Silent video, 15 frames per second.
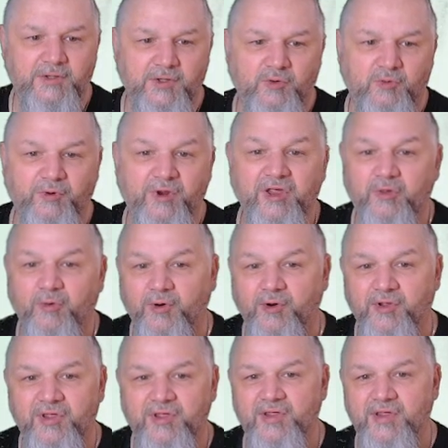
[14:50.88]

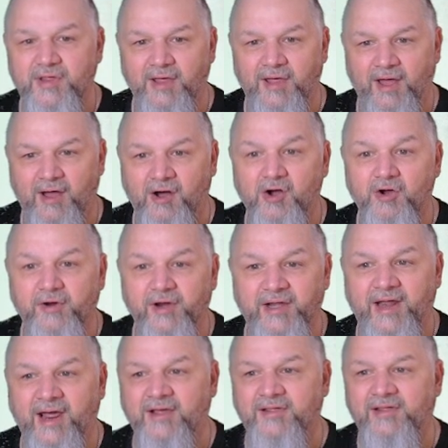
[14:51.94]
resource-hungry
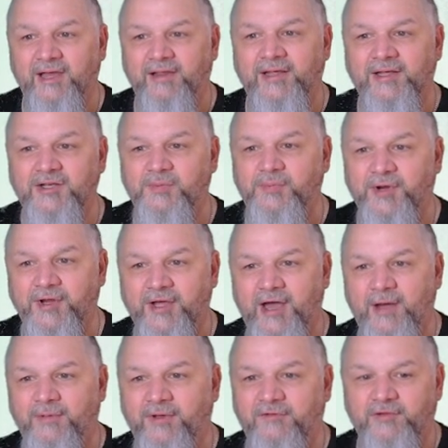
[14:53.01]
decks, I like to put a
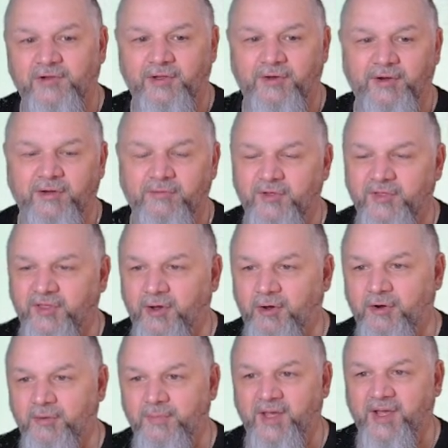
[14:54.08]
copy of Clone in with
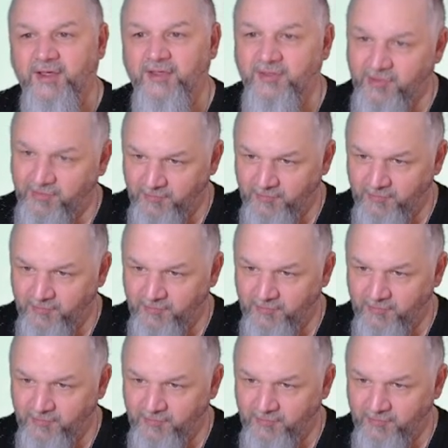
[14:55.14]
Yoda, because